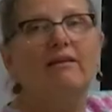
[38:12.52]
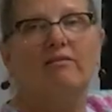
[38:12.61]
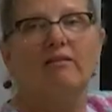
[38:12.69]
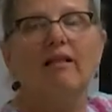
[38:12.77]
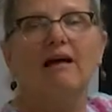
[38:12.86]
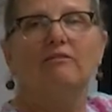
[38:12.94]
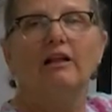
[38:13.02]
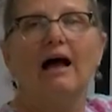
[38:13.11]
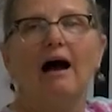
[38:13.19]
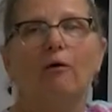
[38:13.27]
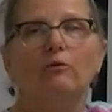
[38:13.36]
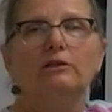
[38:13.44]
this level
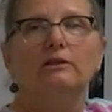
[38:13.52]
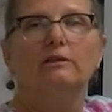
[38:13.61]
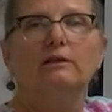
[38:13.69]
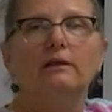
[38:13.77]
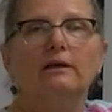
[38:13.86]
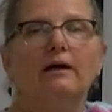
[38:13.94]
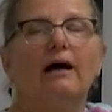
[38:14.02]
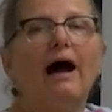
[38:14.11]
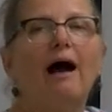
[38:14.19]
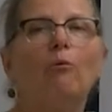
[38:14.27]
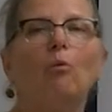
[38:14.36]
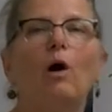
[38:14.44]
out.
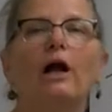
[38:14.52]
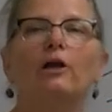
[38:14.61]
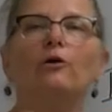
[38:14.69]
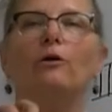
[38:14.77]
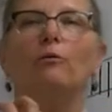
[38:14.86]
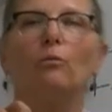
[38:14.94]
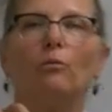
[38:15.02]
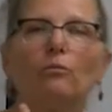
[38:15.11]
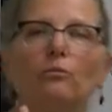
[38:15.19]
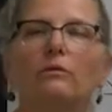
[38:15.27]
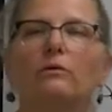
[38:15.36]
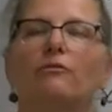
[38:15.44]
I want you to,
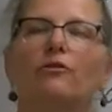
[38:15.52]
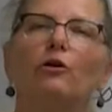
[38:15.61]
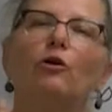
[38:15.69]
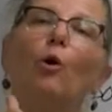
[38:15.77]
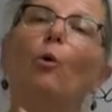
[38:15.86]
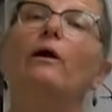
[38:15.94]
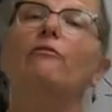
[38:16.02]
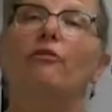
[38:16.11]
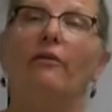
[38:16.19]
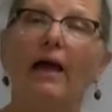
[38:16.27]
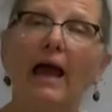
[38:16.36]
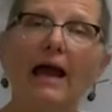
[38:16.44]
if you're going
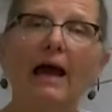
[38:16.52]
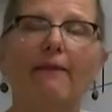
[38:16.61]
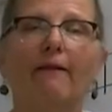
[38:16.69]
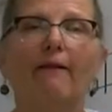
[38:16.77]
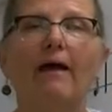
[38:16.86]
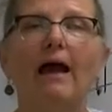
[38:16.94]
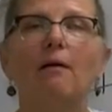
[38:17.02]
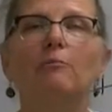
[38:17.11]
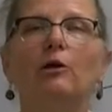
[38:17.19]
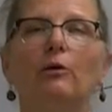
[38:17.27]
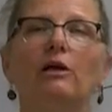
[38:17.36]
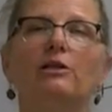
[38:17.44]
for the A on the lab,
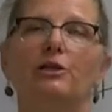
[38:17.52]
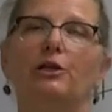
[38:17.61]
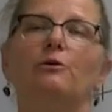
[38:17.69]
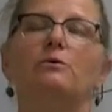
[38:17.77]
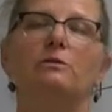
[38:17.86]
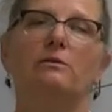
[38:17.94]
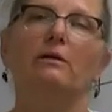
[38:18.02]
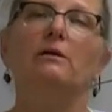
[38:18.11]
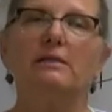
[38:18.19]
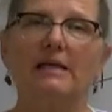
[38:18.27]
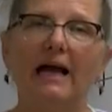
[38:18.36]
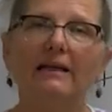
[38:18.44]
you need to use
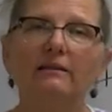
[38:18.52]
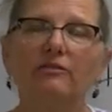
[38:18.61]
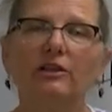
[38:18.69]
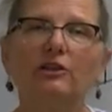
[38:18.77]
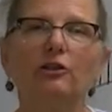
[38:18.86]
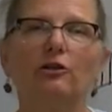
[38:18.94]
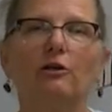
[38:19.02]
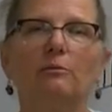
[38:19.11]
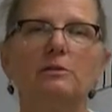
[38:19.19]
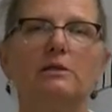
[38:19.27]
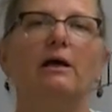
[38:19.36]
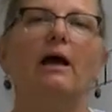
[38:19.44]
scientific
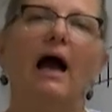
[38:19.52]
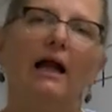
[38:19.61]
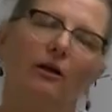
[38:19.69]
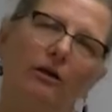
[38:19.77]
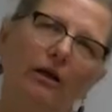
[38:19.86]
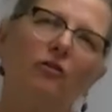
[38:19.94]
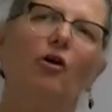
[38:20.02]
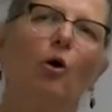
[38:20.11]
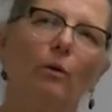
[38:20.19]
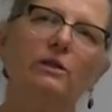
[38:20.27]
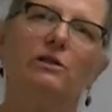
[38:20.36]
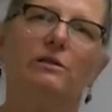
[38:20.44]
terms and you need to
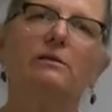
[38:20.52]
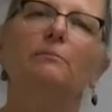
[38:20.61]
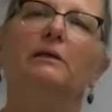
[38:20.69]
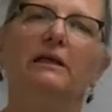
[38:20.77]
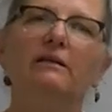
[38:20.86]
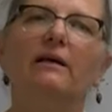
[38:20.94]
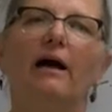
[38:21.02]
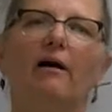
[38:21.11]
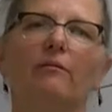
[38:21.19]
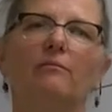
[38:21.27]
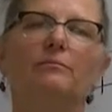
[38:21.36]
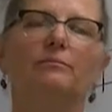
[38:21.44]
go into some detail.
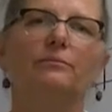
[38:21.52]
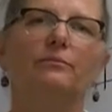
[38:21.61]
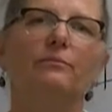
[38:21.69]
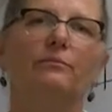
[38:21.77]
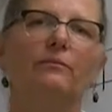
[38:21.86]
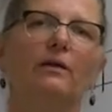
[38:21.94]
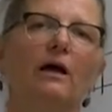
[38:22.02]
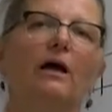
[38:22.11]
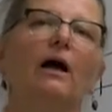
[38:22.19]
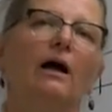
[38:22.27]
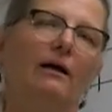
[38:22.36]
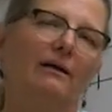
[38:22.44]

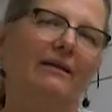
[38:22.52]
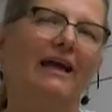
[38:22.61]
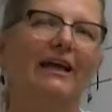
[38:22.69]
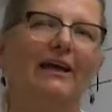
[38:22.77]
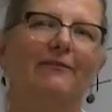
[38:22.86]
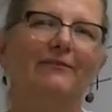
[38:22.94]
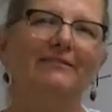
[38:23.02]
Thank you.